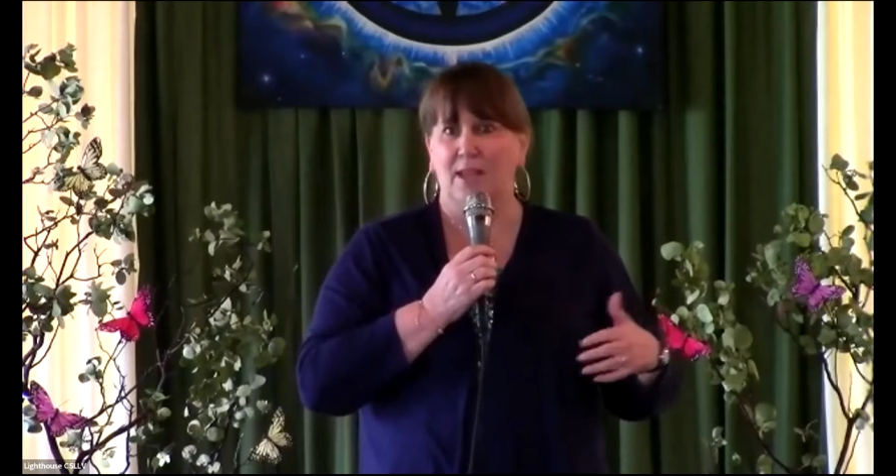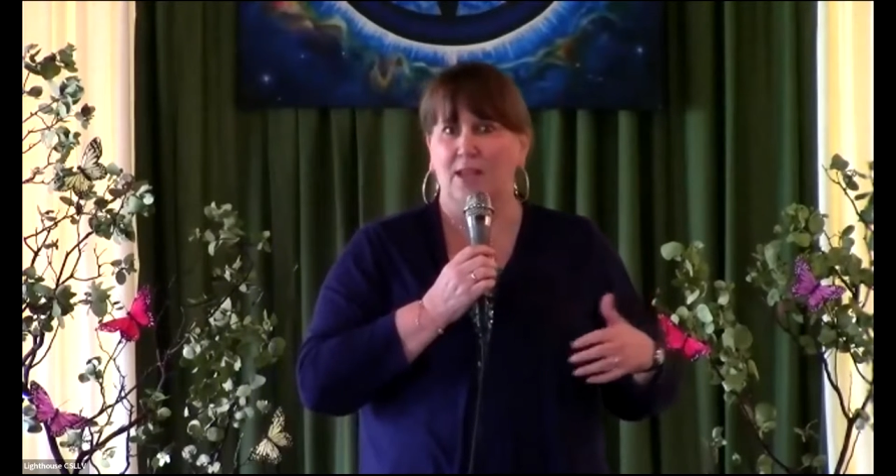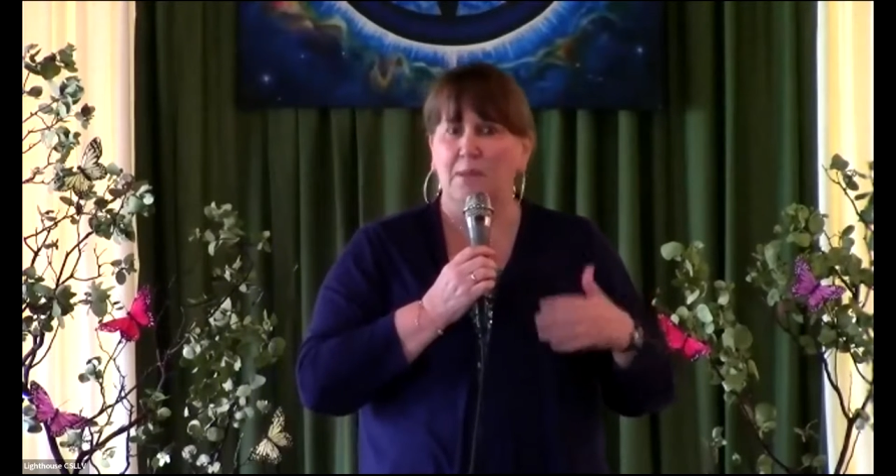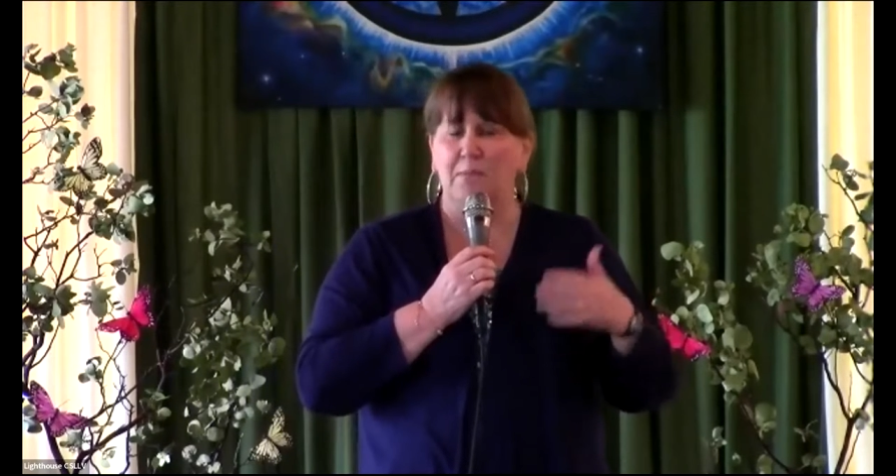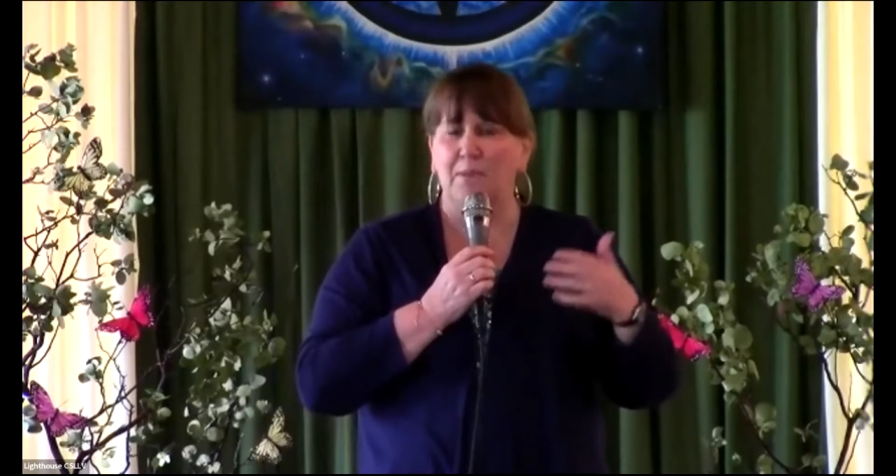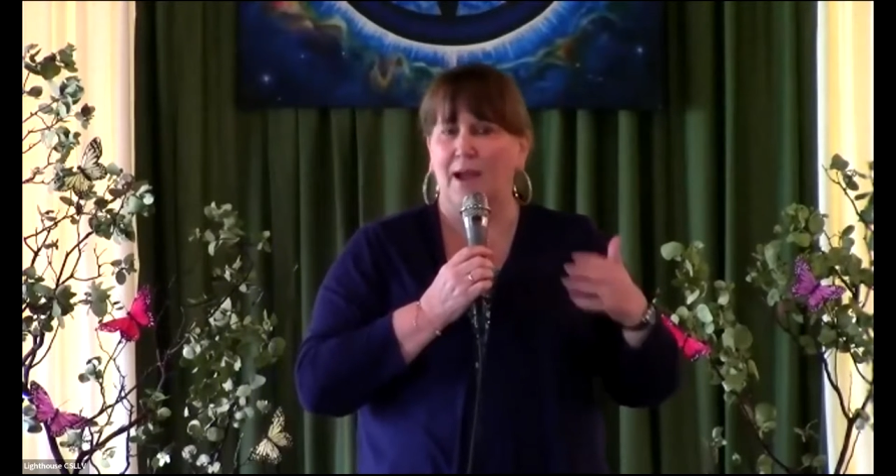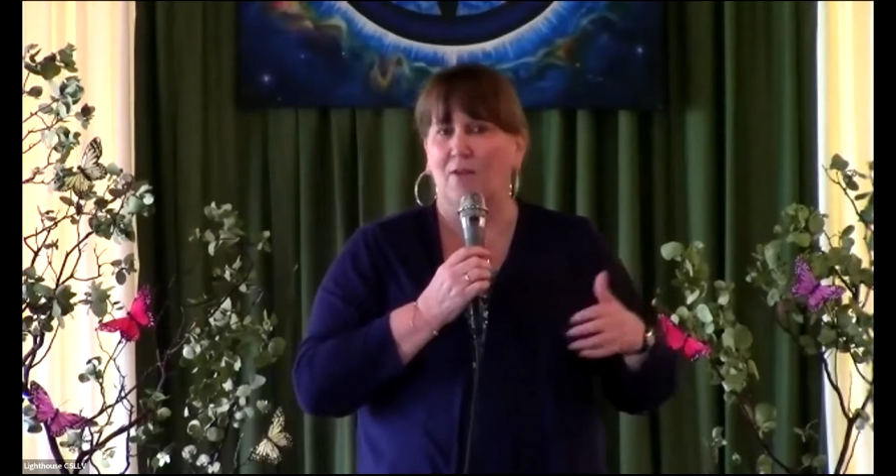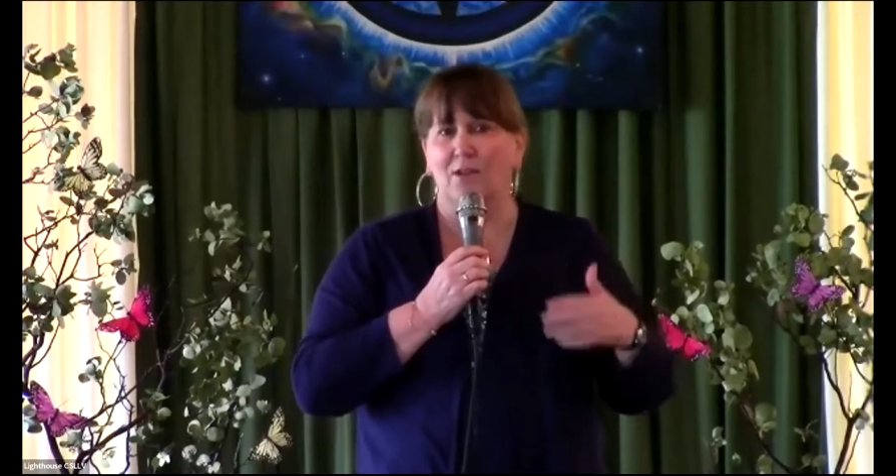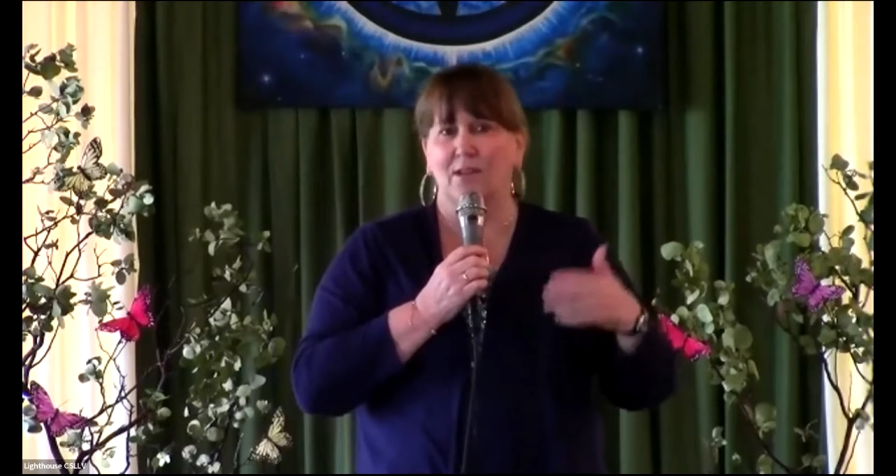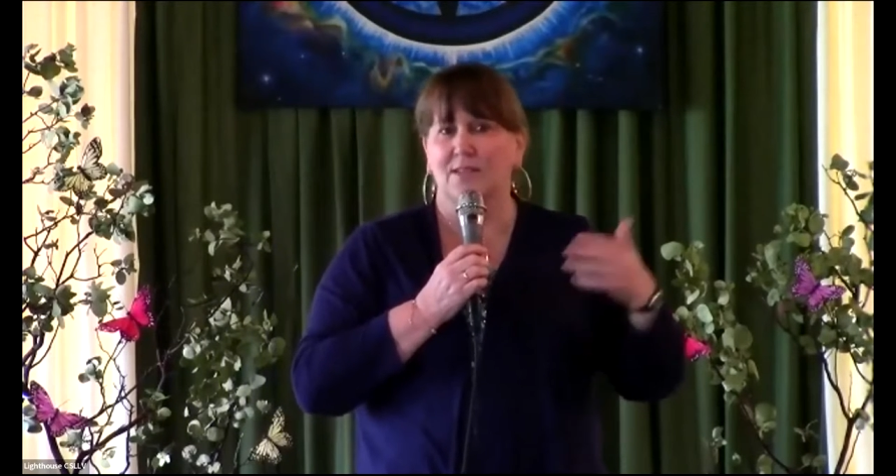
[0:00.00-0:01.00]
It could be
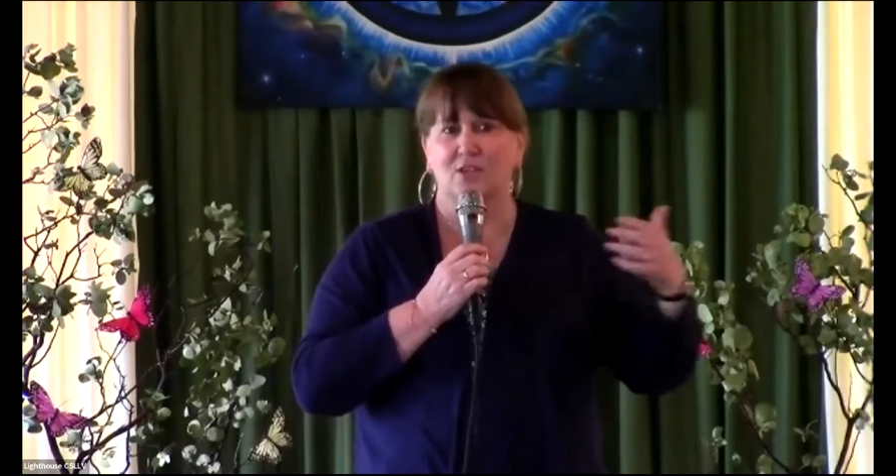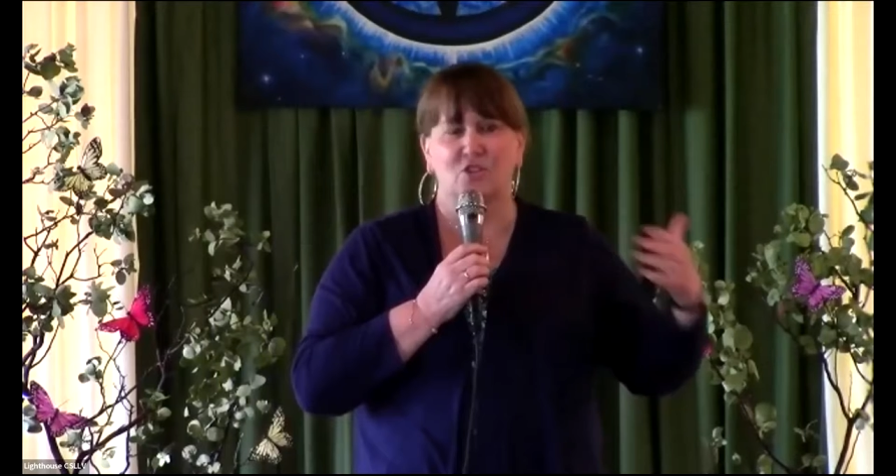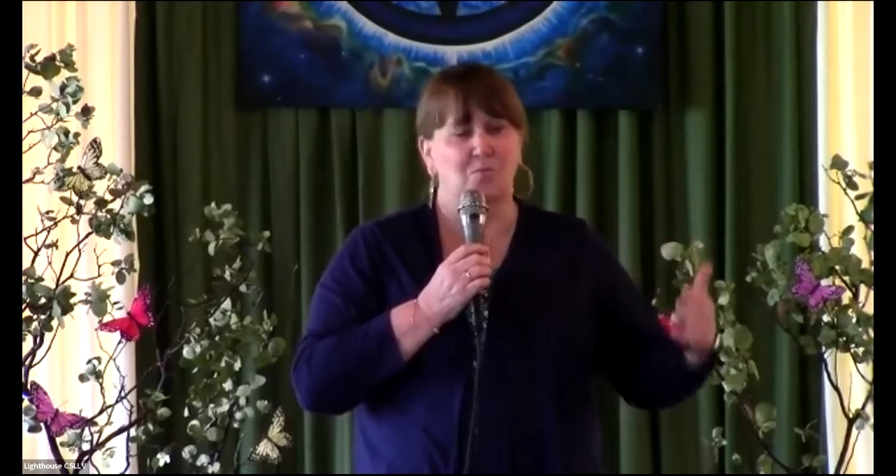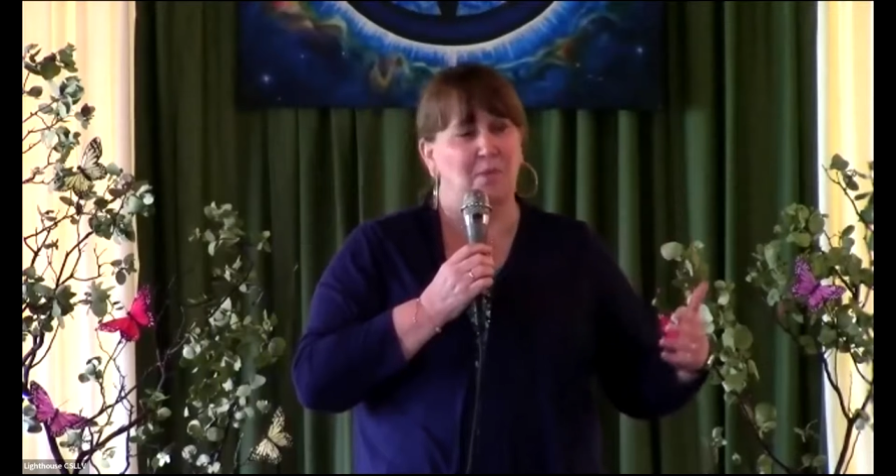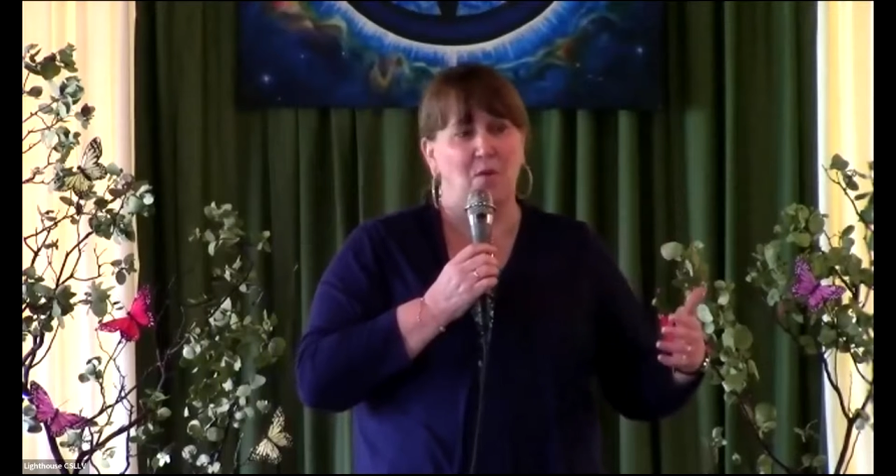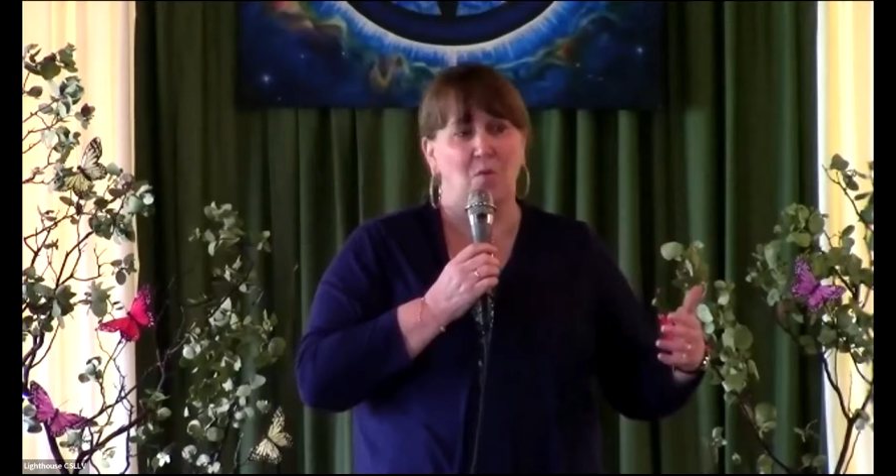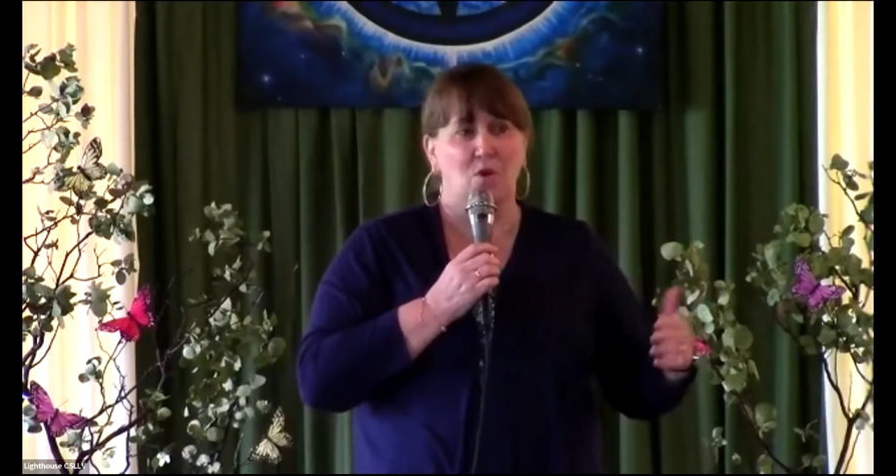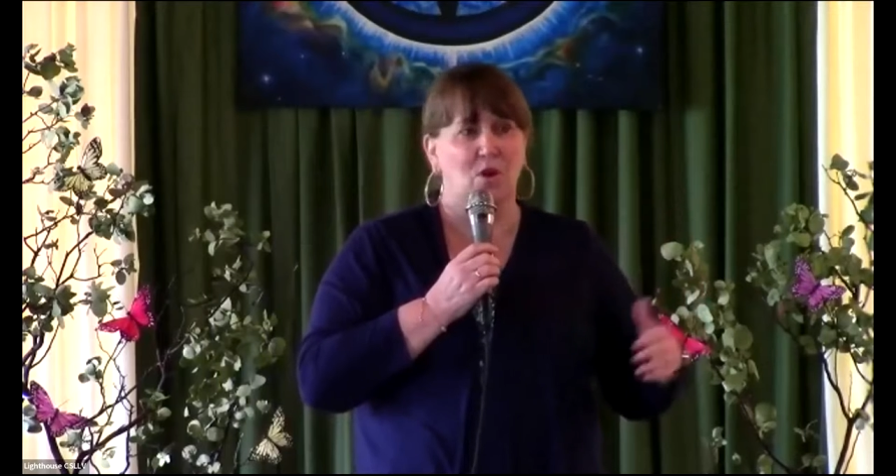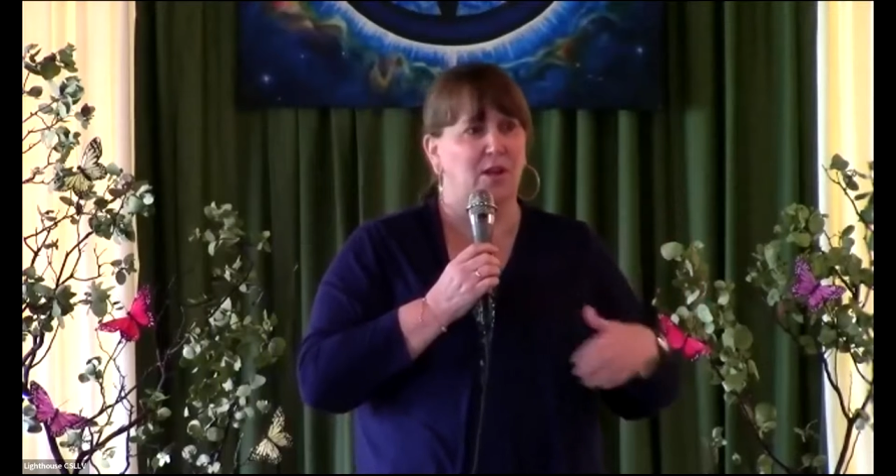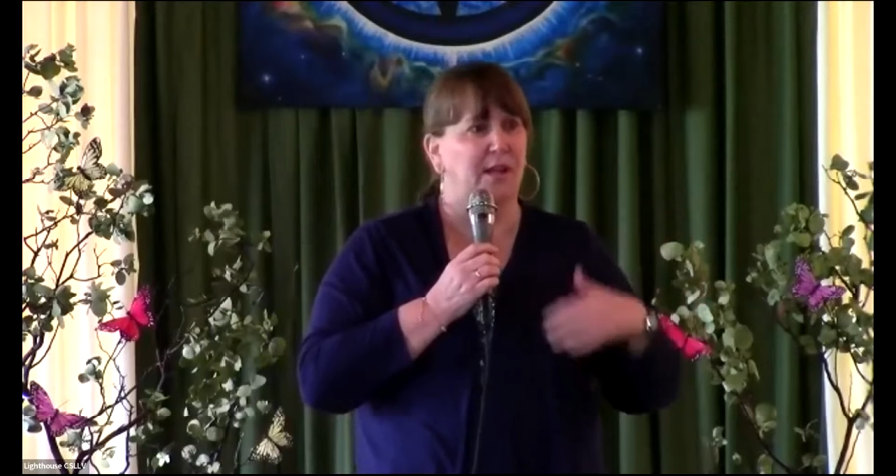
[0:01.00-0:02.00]
powerless at my work.